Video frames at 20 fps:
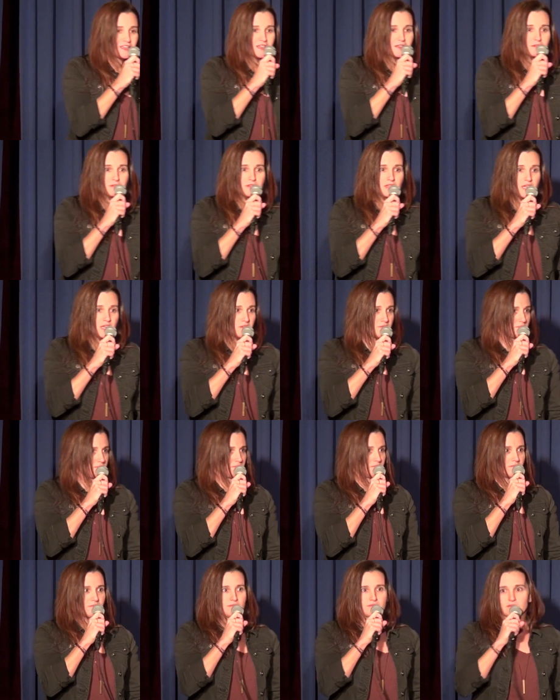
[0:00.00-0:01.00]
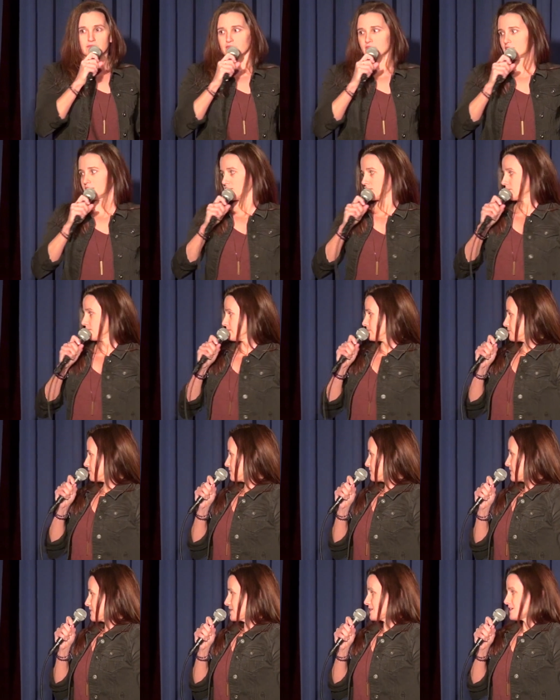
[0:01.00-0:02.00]
And I'm like,
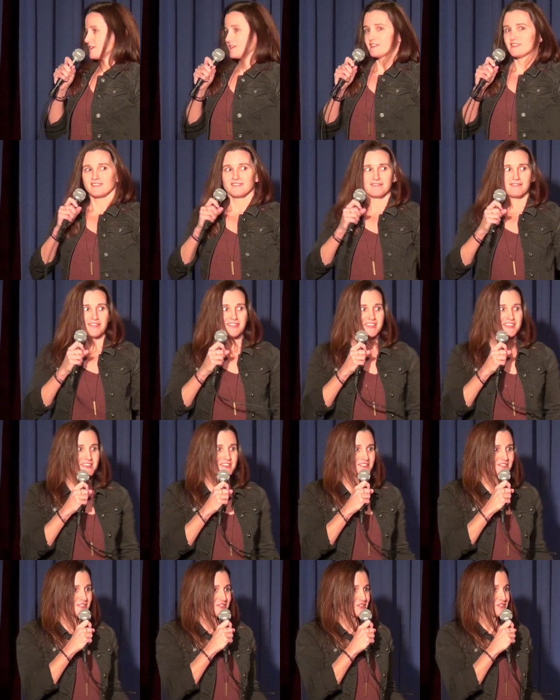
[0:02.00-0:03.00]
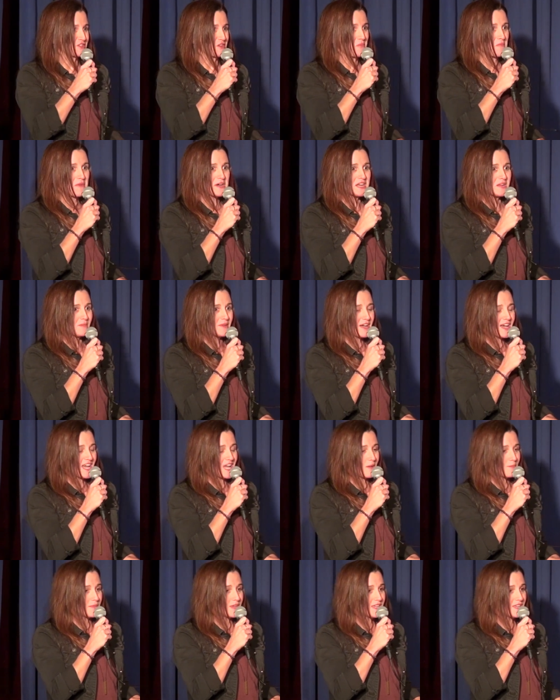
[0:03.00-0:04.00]
Is there somebody
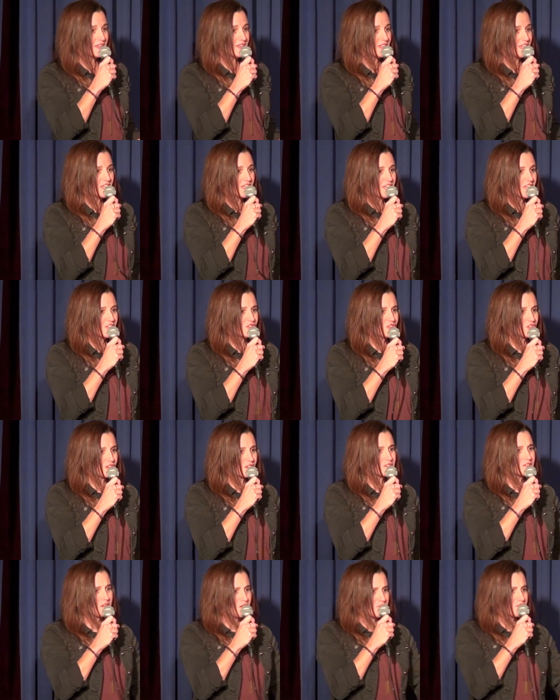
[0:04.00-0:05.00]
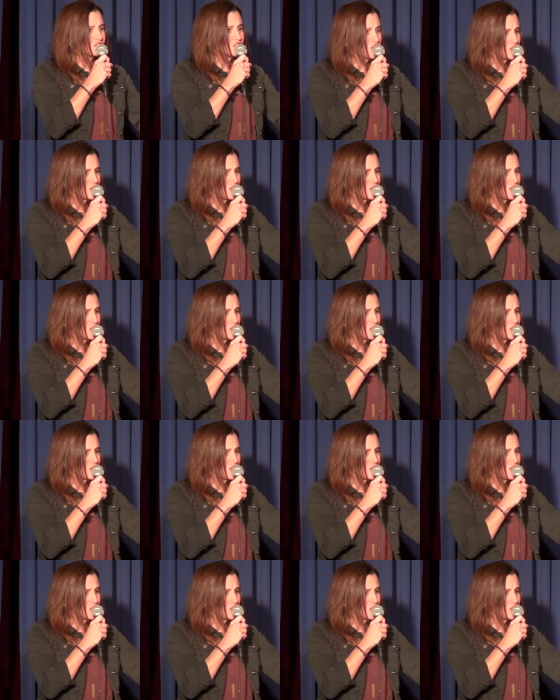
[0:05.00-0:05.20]
behind me? And she goes, No,